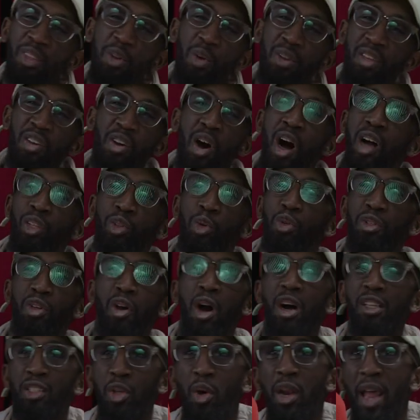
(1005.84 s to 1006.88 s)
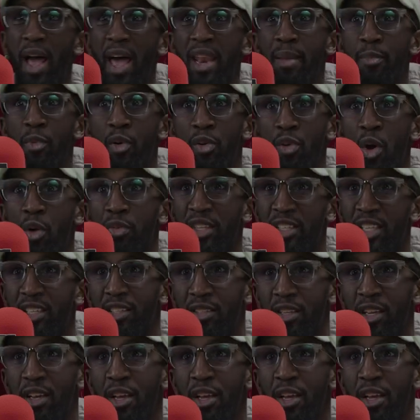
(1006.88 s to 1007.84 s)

I don't, you can't, talk, you can't tell the animal, no, this is,